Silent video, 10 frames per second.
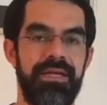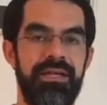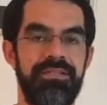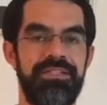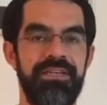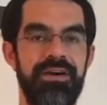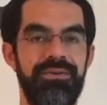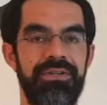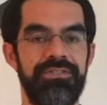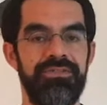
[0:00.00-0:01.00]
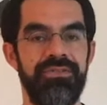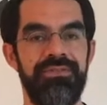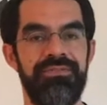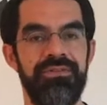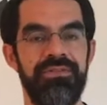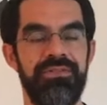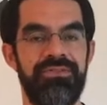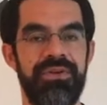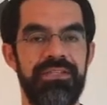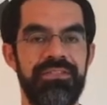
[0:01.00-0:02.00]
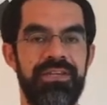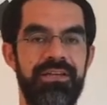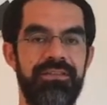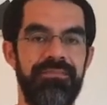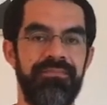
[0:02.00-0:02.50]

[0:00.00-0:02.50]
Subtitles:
And see how it is to lift only the right side.